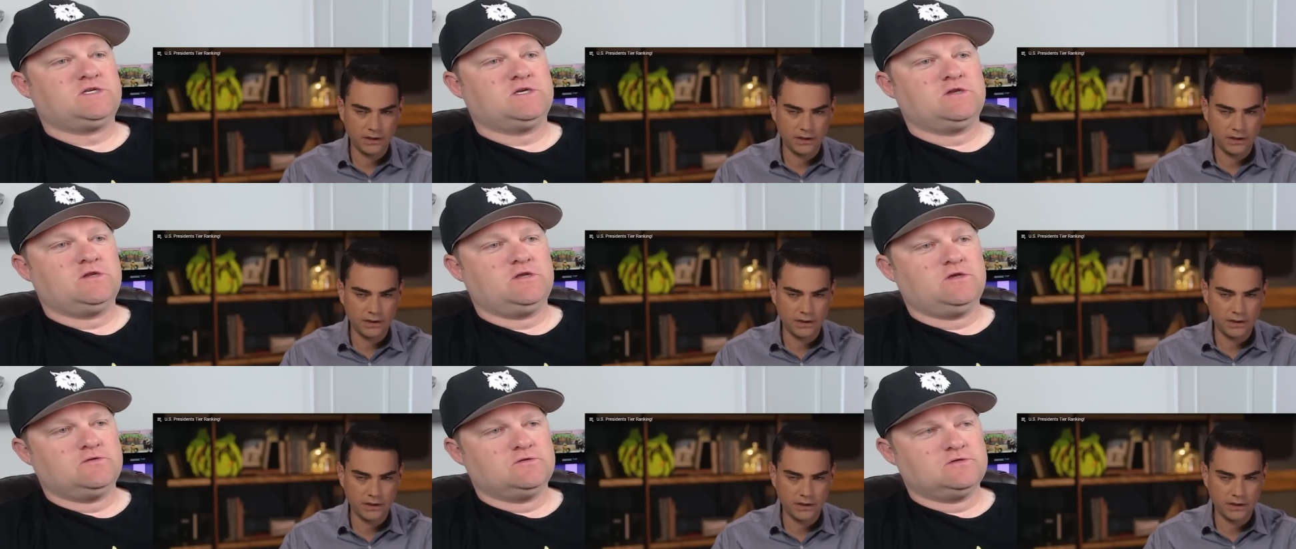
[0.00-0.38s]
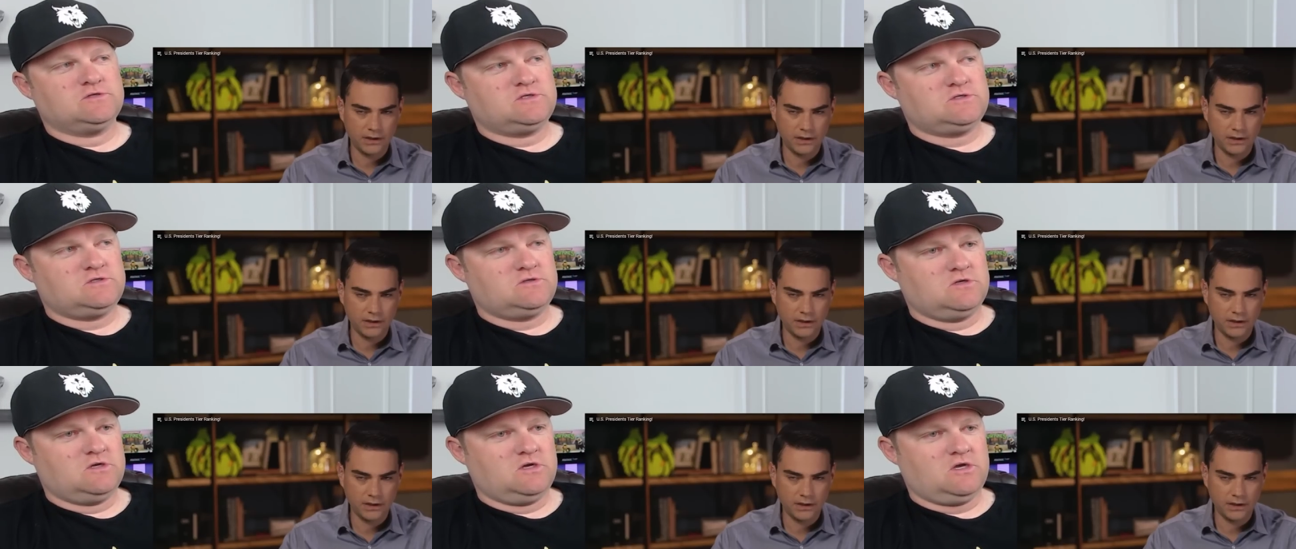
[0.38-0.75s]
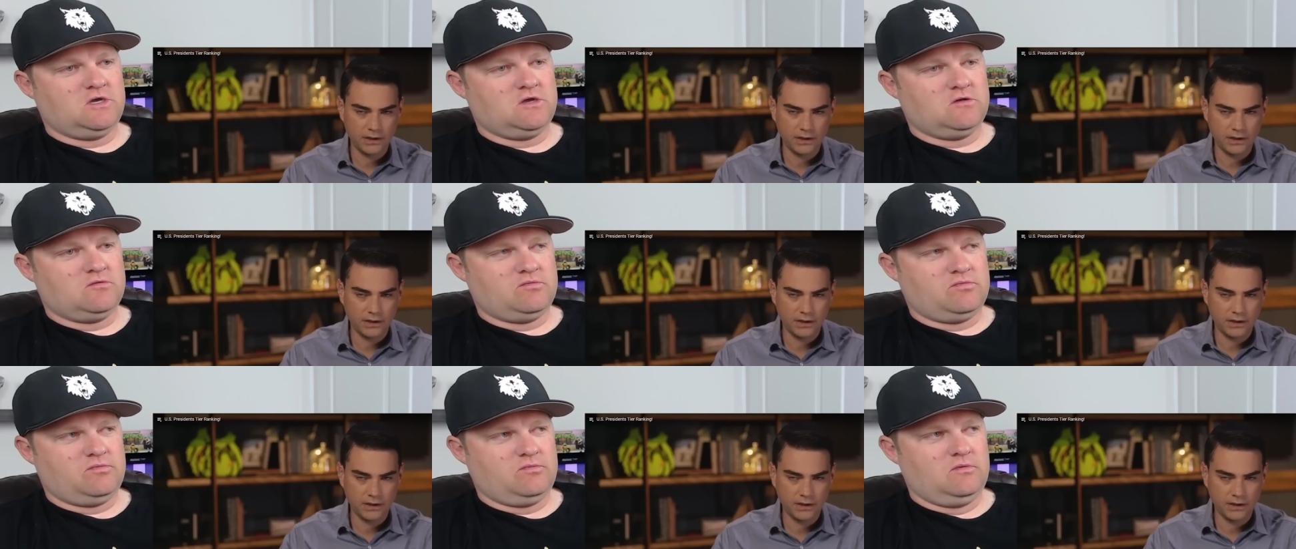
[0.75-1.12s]
Speaker 1: He was
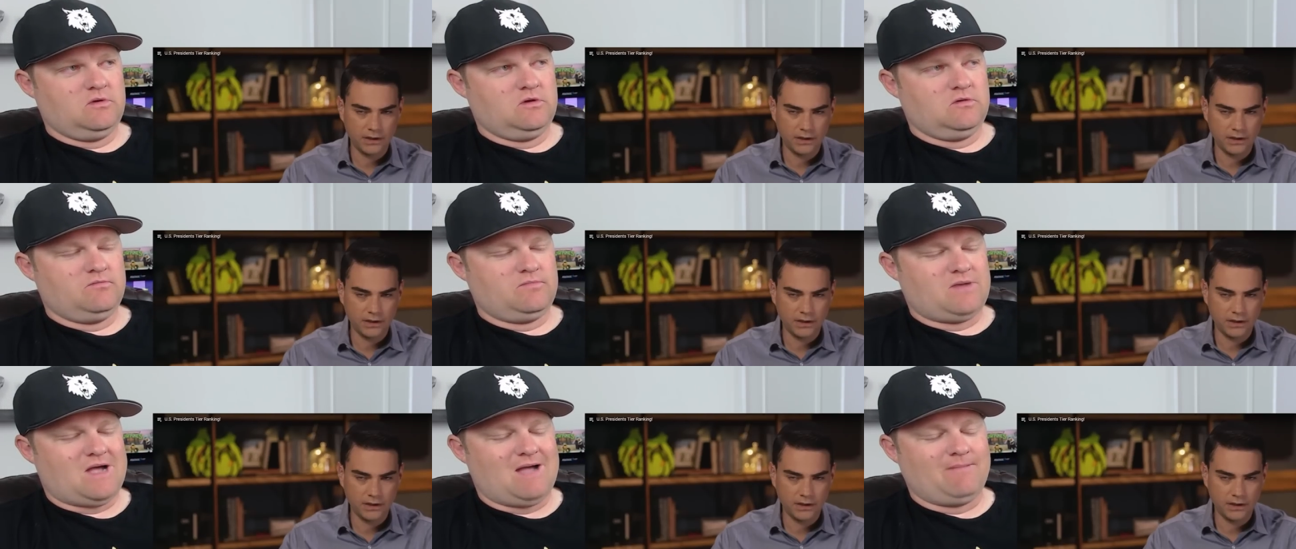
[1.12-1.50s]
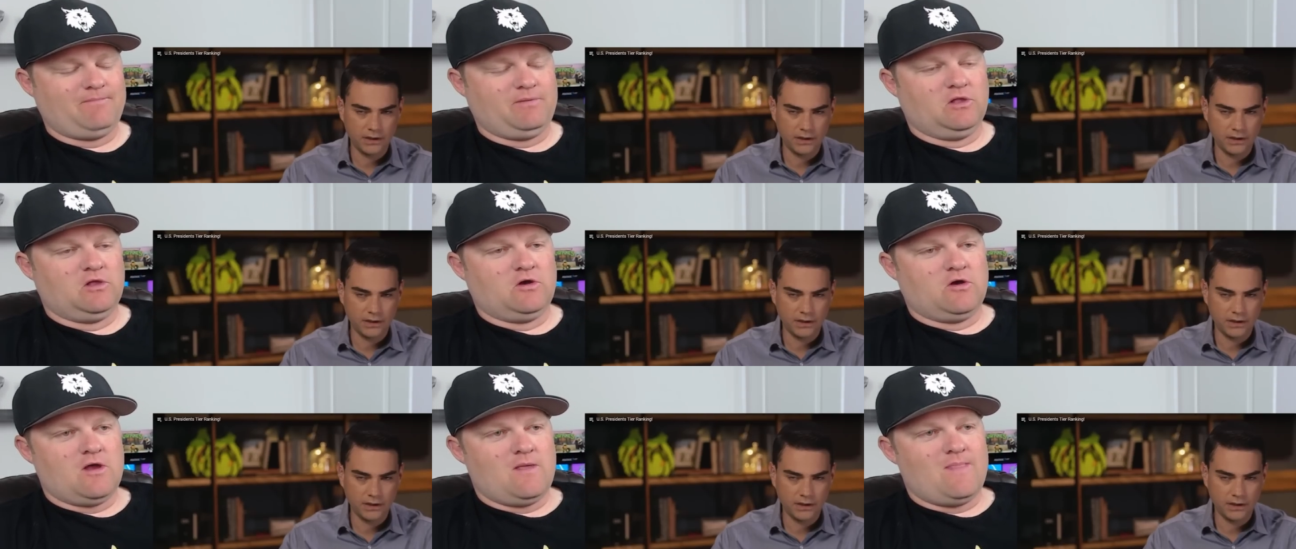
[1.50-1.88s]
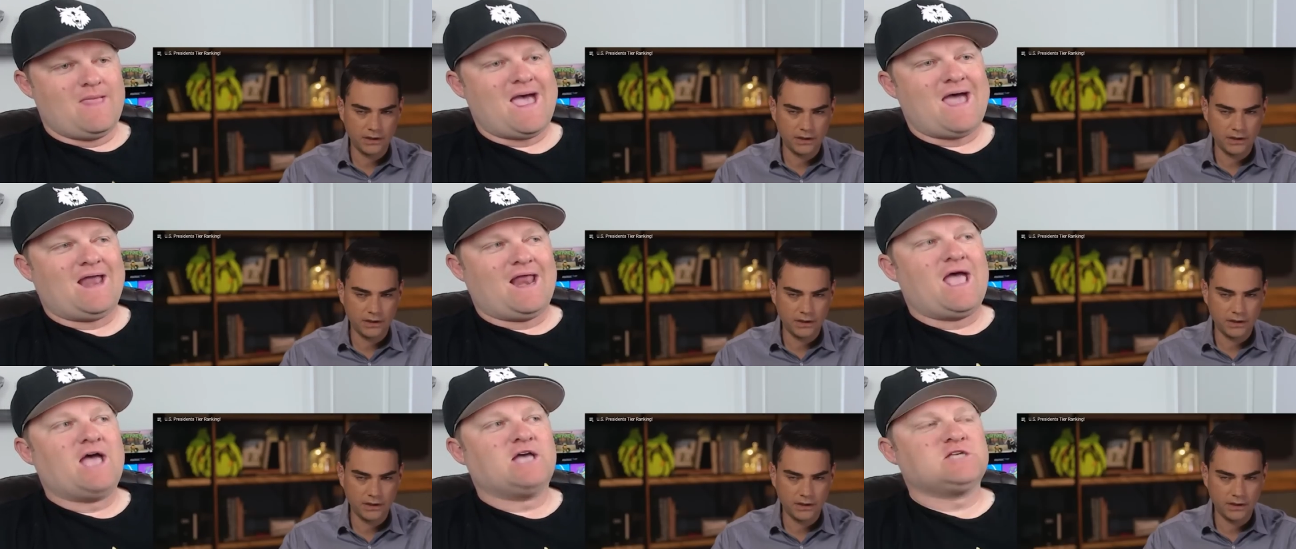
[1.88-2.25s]
popular in that
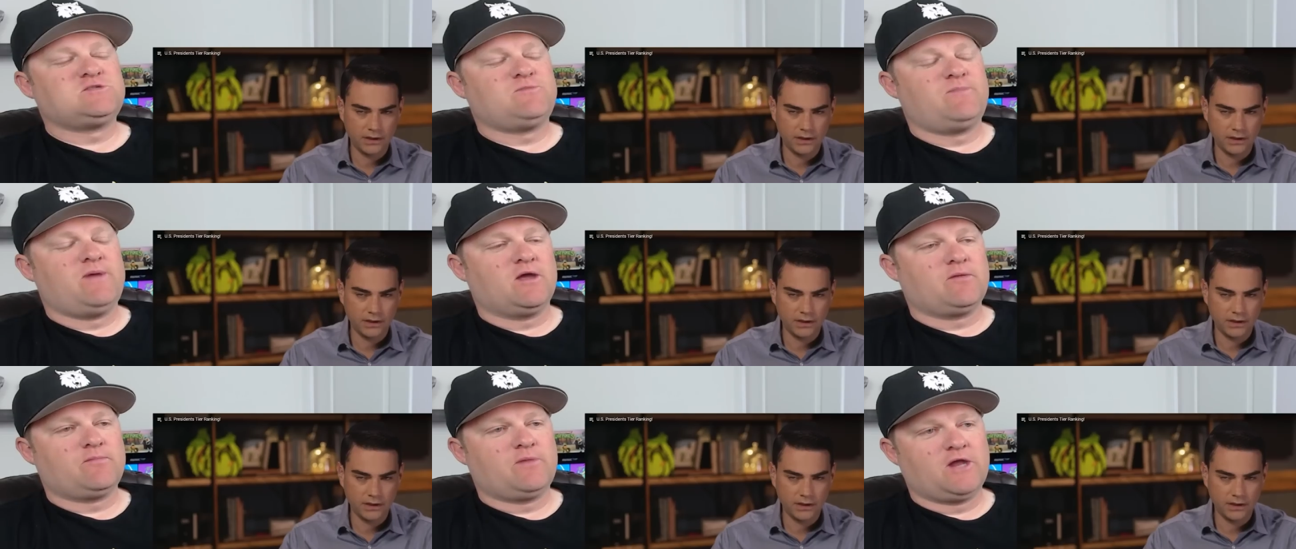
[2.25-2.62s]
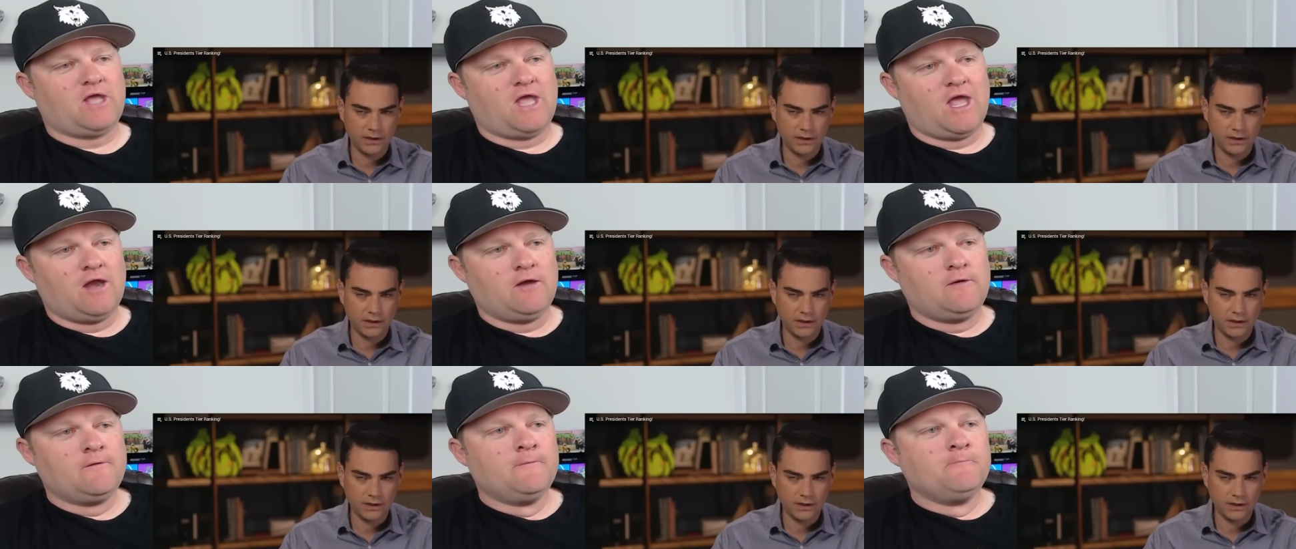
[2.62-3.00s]
aspect. But again,